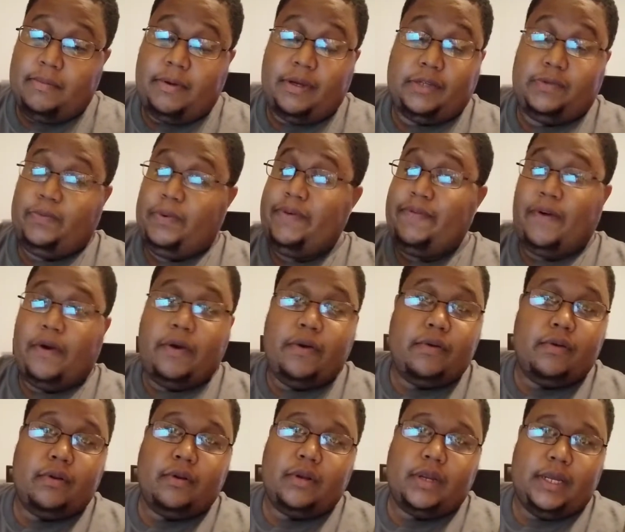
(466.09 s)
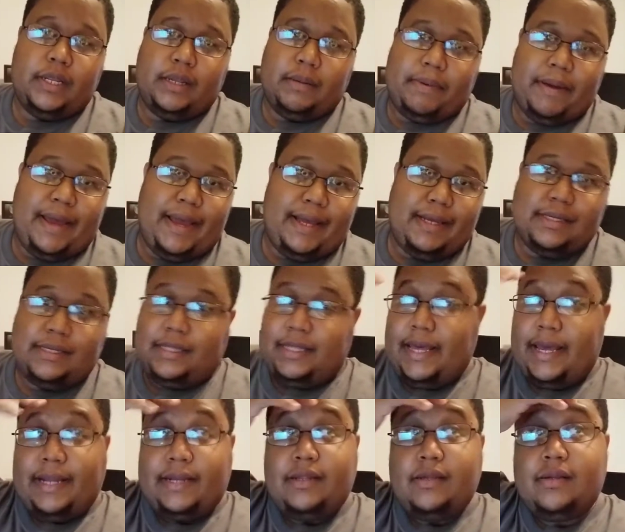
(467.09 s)
Because we've heard in the past
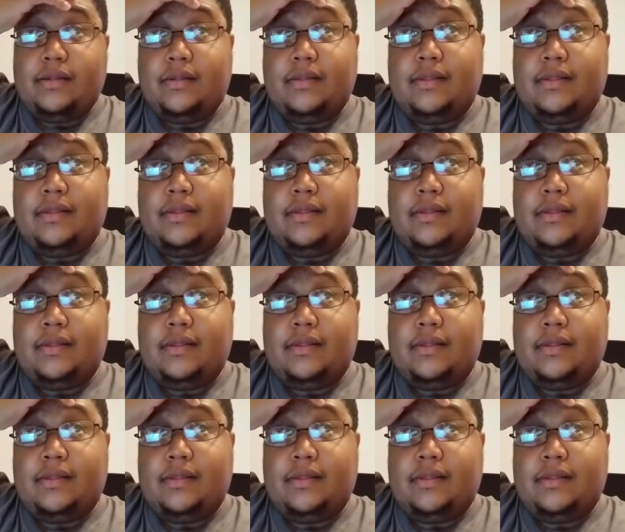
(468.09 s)
that